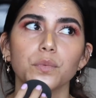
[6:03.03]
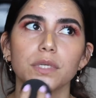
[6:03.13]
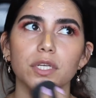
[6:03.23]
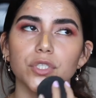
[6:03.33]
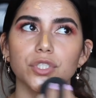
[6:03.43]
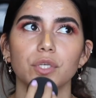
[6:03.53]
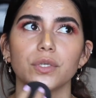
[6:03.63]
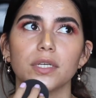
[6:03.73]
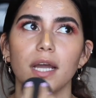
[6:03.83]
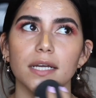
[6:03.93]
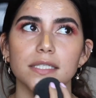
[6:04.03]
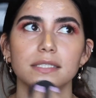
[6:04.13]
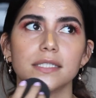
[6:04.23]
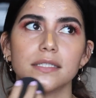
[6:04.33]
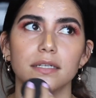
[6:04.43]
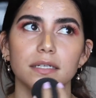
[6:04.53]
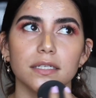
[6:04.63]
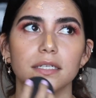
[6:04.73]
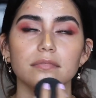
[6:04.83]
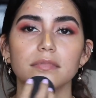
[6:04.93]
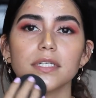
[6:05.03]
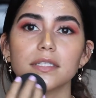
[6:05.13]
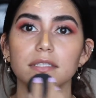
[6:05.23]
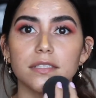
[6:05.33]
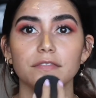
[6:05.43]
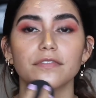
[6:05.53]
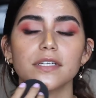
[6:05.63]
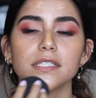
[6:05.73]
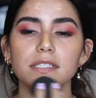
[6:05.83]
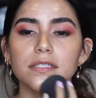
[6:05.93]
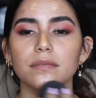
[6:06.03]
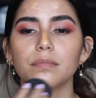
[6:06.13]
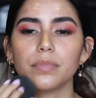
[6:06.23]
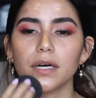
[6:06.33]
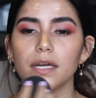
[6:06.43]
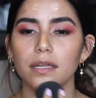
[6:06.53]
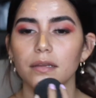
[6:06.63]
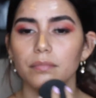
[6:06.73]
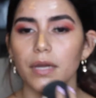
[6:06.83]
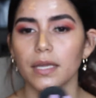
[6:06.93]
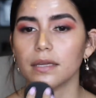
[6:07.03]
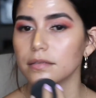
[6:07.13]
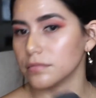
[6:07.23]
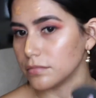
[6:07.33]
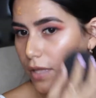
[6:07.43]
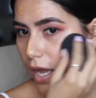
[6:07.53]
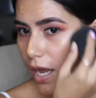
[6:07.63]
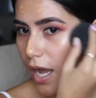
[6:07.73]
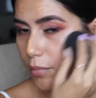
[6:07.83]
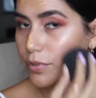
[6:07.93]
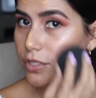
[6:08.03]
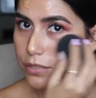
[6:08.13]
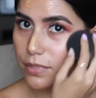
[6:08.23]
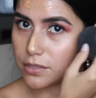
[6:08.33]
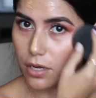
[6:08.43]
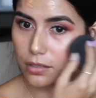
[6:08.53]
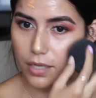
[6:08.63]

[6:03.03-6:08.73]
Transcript: wanted to show you guys the difference, but I'm pretty sure my dog